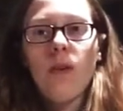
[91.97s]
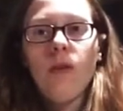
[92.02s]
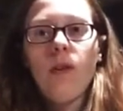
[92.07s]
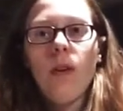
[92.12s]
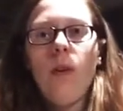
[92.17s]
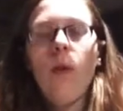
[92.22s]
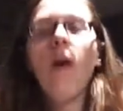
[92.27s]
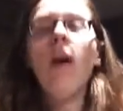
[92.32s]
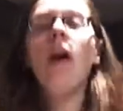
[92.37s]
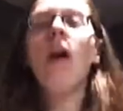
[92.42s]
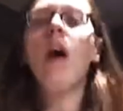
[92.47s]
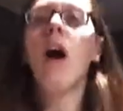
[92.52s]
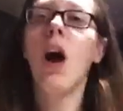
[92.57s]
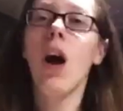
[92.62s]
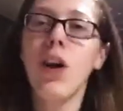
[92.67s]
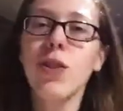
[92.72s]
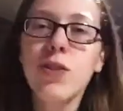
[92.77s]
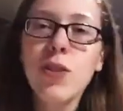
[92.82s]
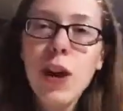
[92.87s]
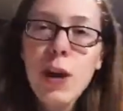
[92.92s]
So,
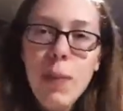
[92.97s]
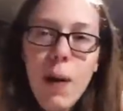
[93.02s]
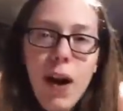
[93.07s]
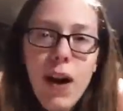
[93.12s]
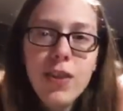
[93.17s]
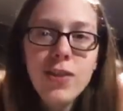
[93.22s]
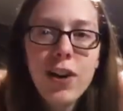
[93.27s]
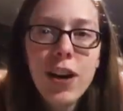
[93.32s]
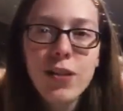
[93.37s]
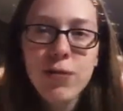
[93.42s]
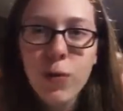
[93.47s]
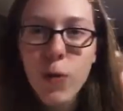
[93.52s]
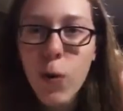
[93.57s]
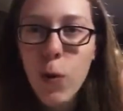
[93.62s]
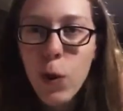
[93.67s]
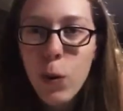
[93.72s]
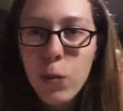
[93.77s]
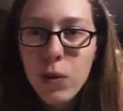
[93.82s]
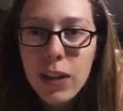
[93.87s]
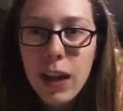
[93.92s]
also, I apologize for the
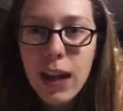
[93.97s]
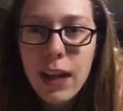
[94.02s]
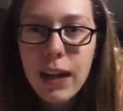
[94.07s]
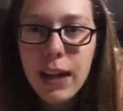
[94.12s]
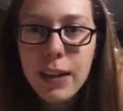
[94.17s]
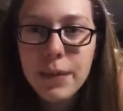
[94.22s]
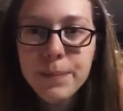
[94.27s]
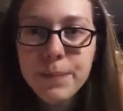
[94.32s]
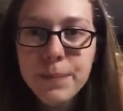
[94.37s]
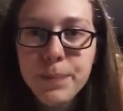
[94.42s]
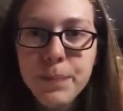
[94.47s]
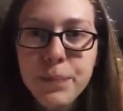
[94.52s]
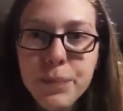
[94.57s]
horrible lighting.